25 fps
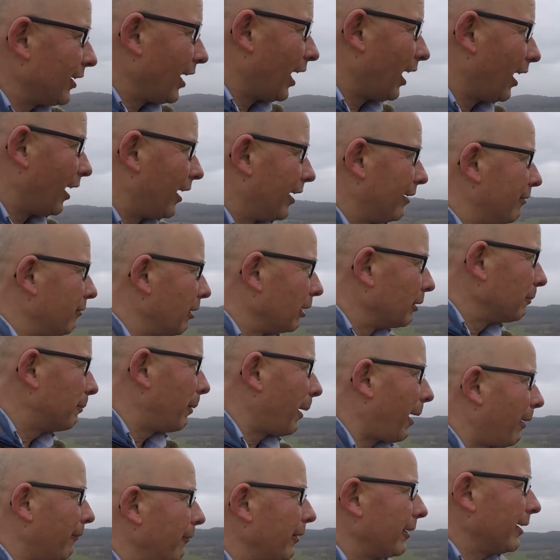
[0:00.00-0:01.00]
higher one,
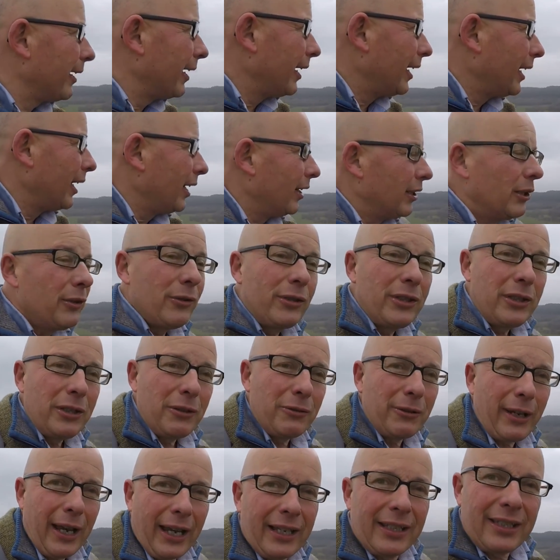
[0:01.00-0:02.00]
but we you
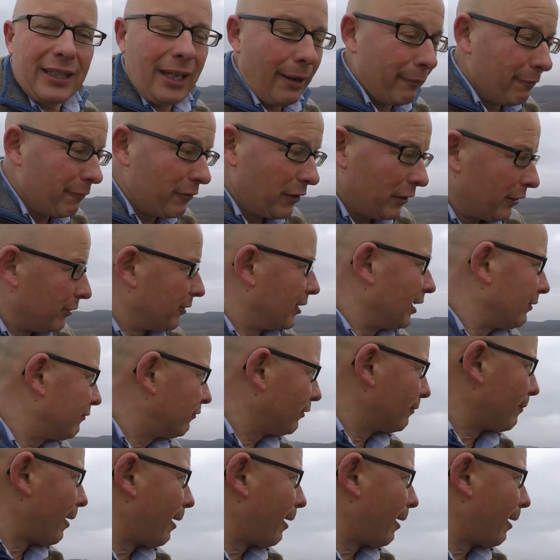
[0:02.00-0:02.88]
still get some views from